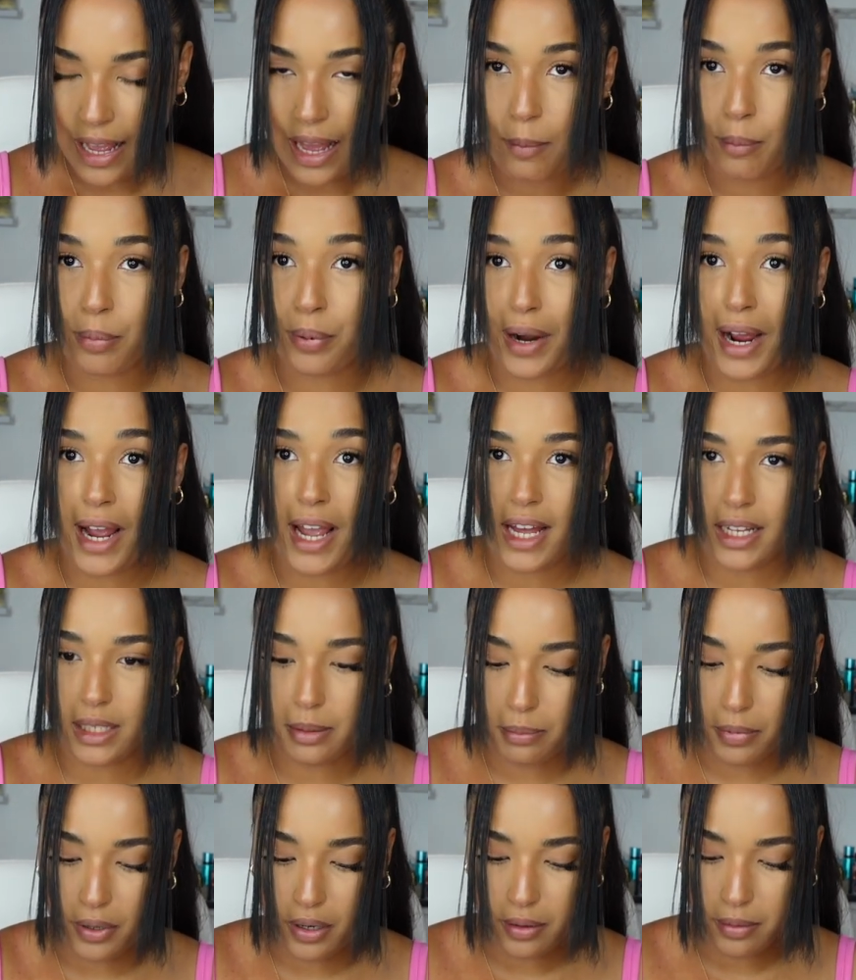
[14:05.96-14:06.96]
bright at the
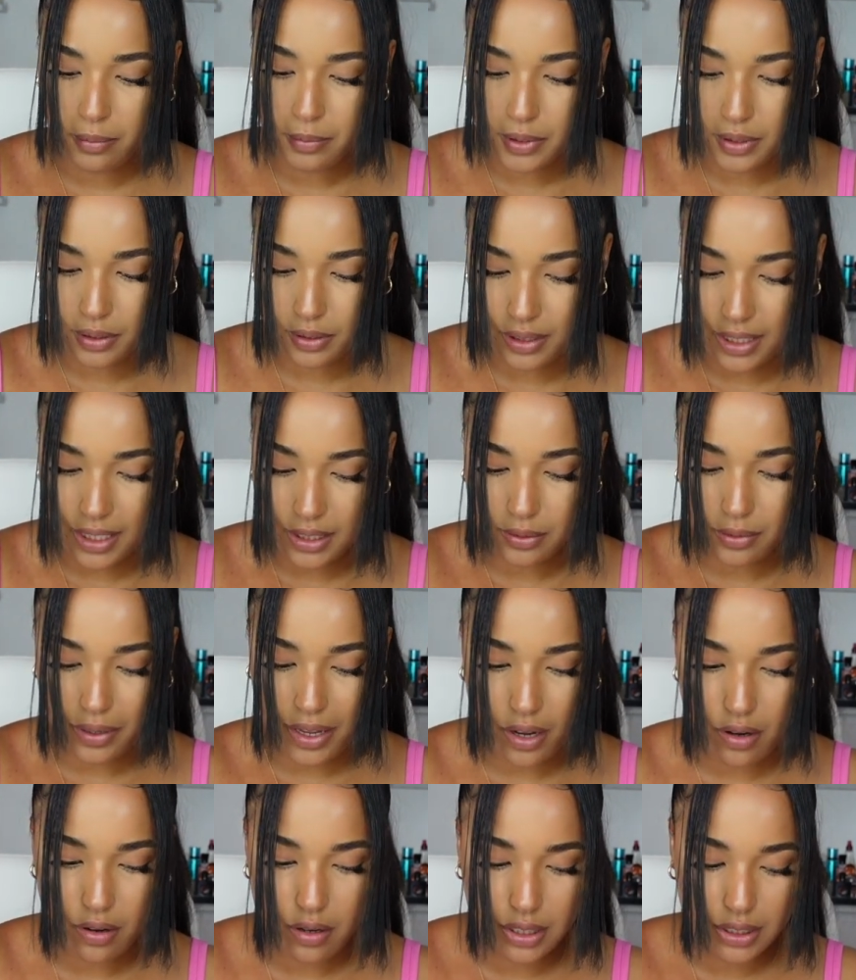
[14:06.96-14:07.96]
bottom so that's why
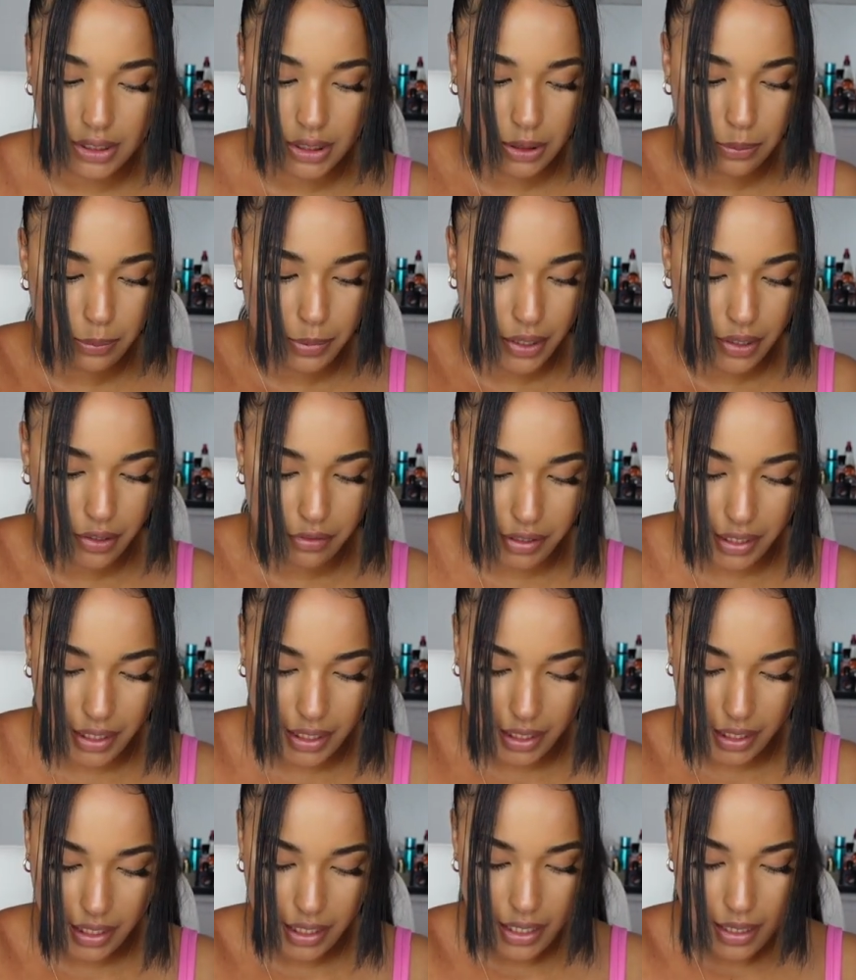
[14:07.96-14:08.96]
I got a little bit
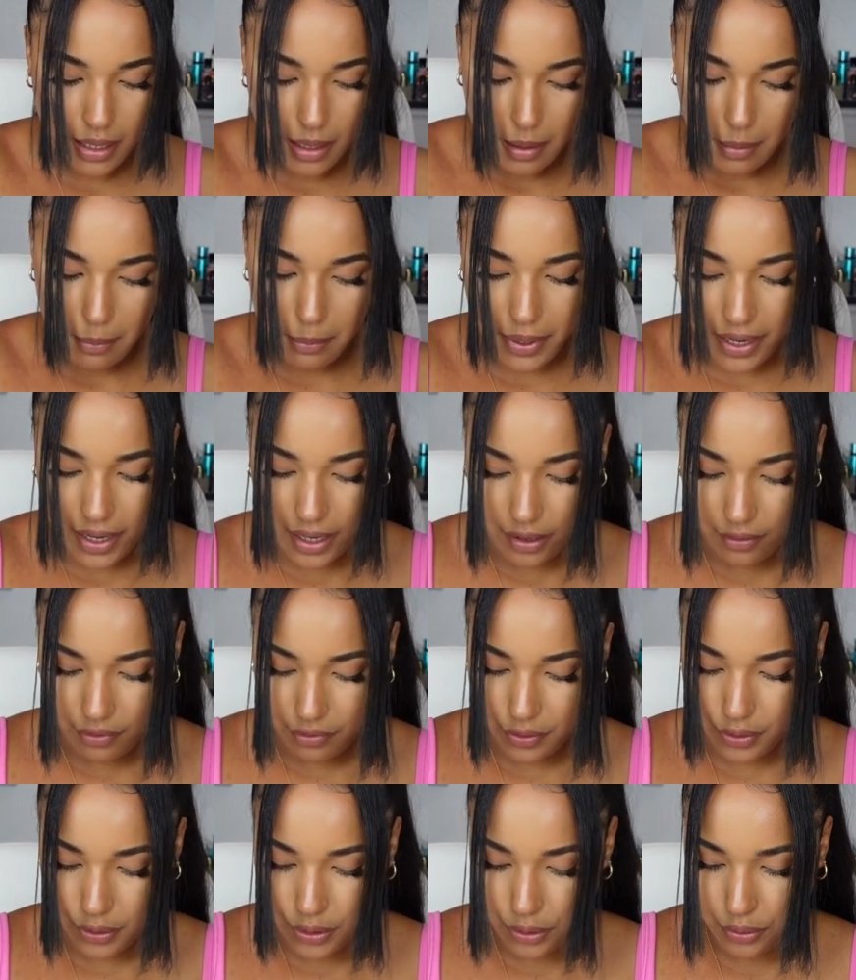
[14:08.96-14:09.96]
greeny but
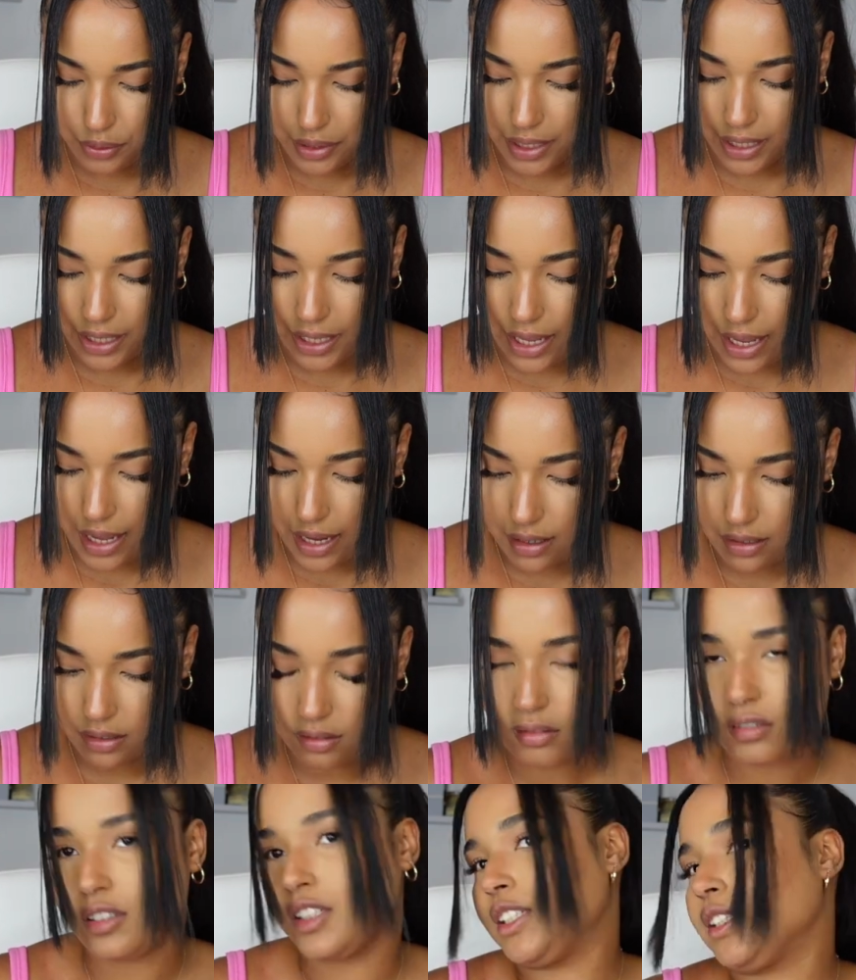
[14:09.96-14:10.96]
if you do it again
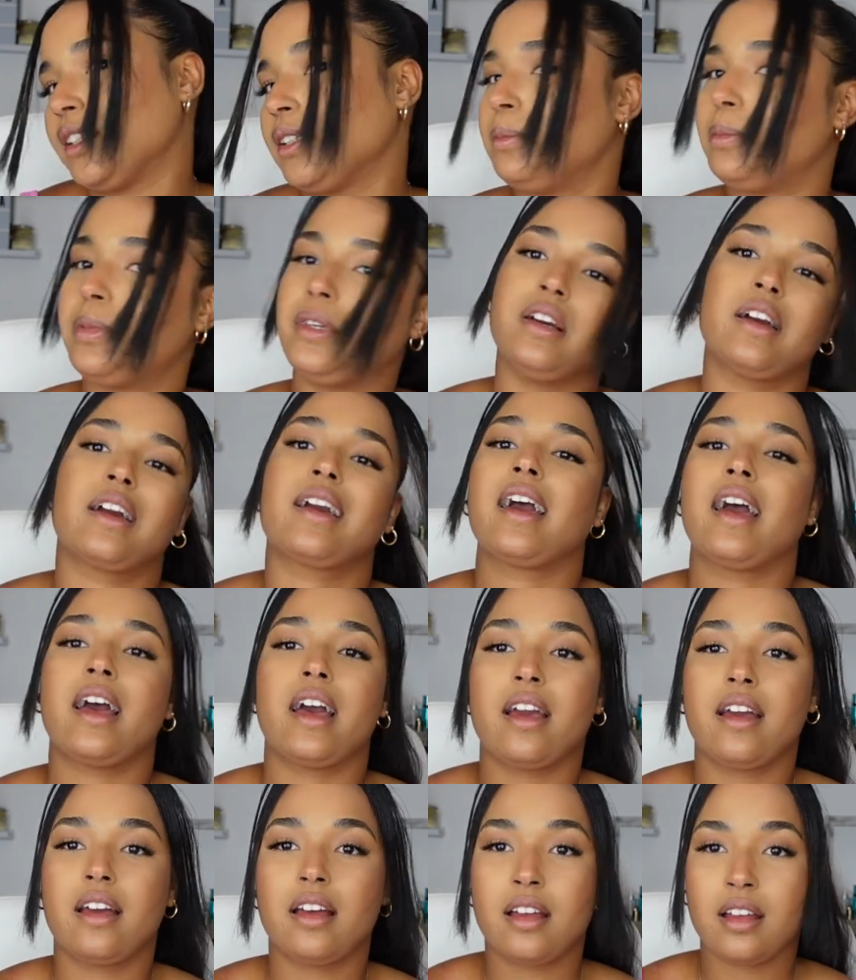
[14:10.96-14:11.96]
it should be
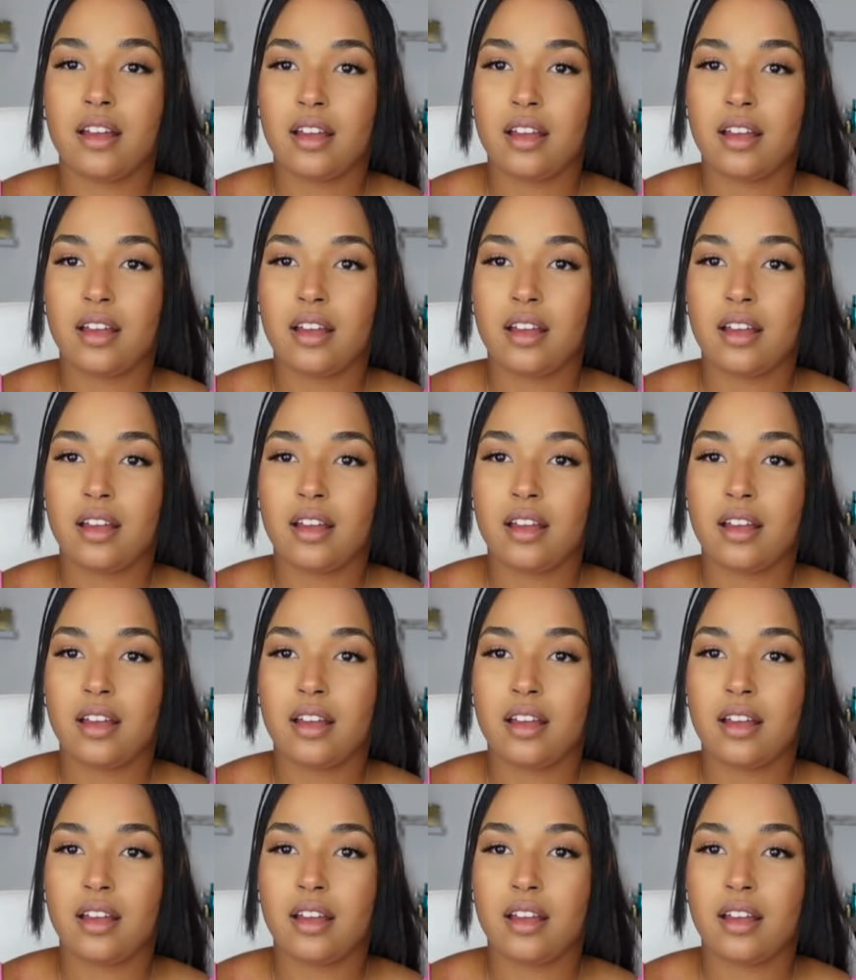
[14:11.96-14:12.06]
okay